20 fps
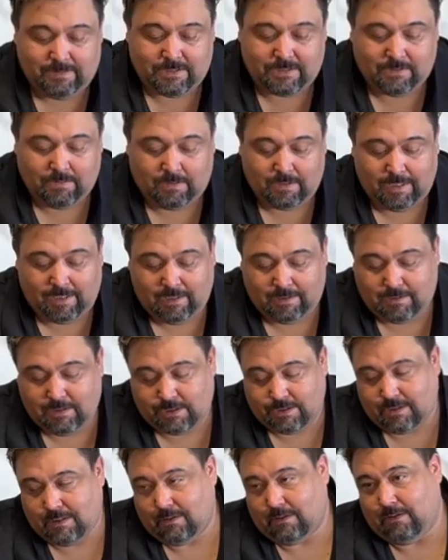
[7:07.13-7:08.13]
Sonora had a
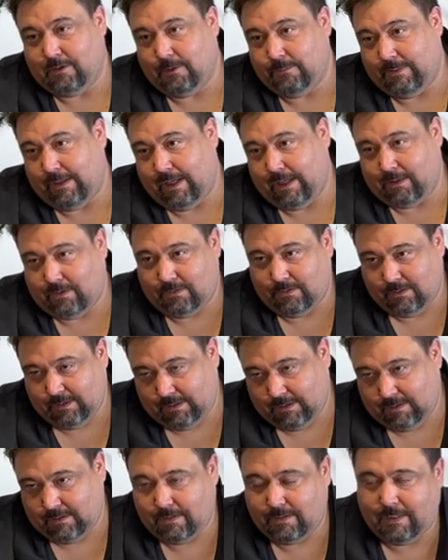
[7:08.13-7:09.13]
touchdown call back
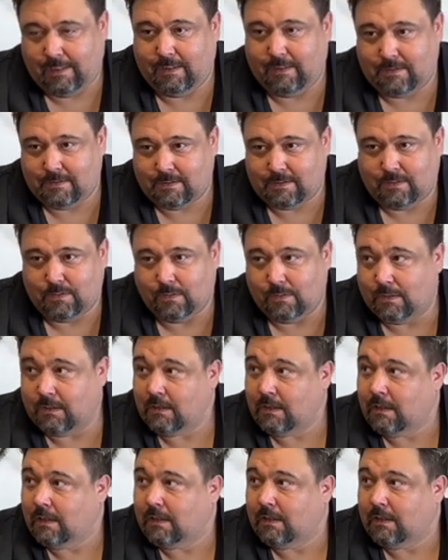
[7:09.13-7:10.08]
earlier that they didn't score.